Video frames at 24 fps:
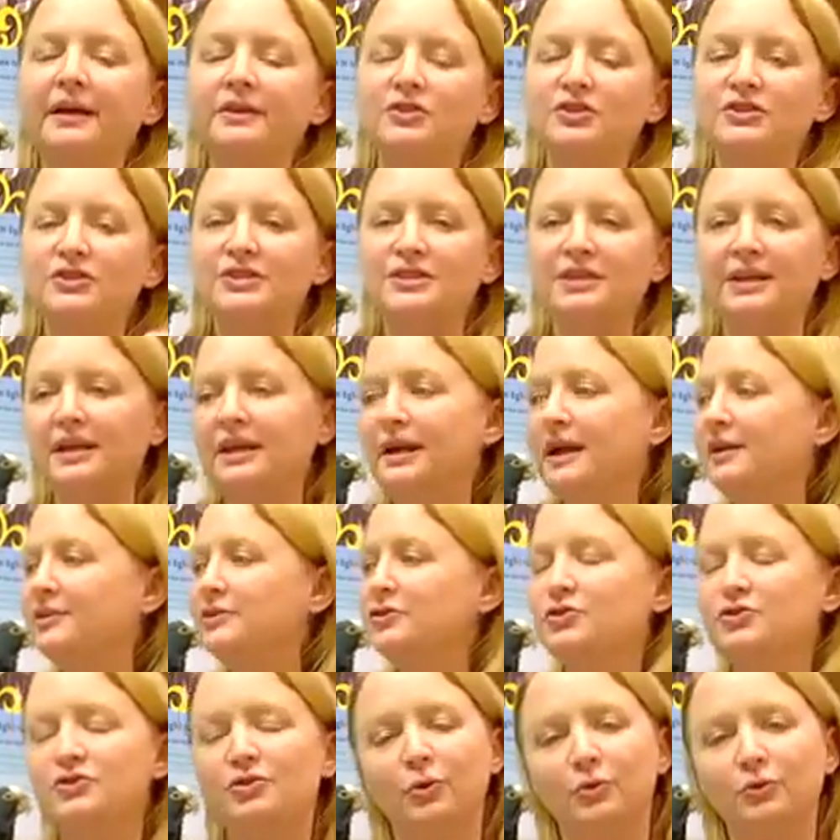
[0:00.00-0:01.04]
just sitting on
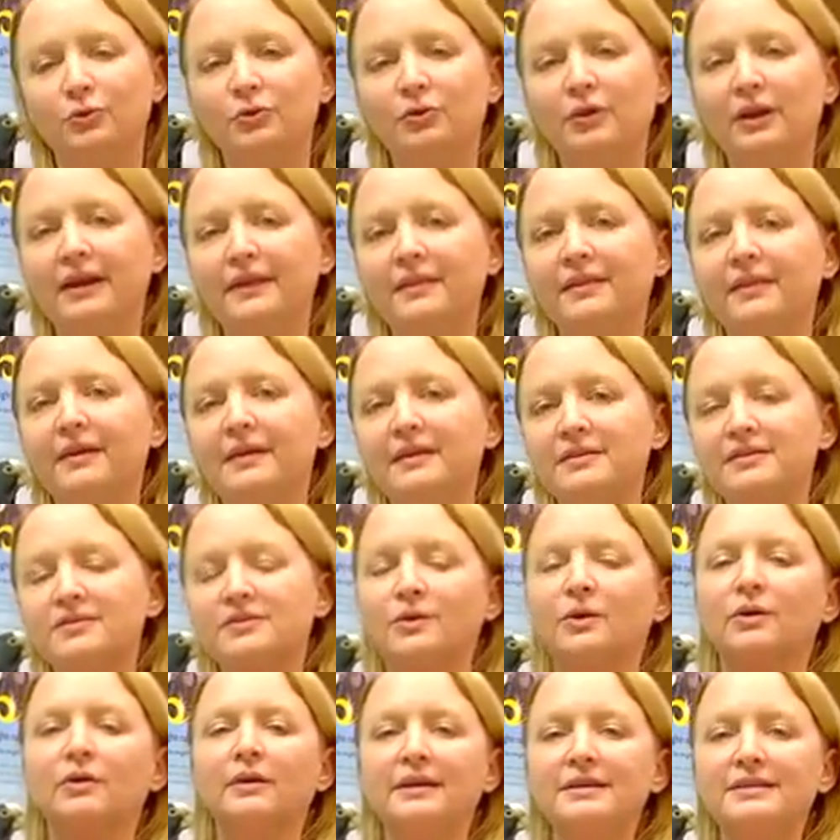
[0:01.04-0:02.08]
your shoulder like this
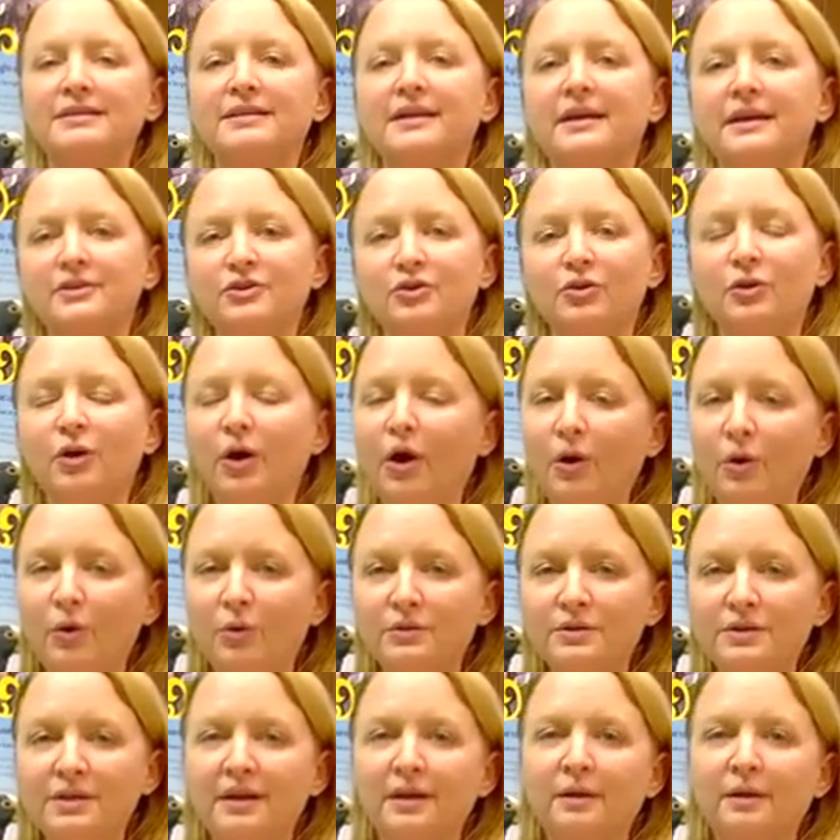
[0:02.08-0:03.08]
or inside your coat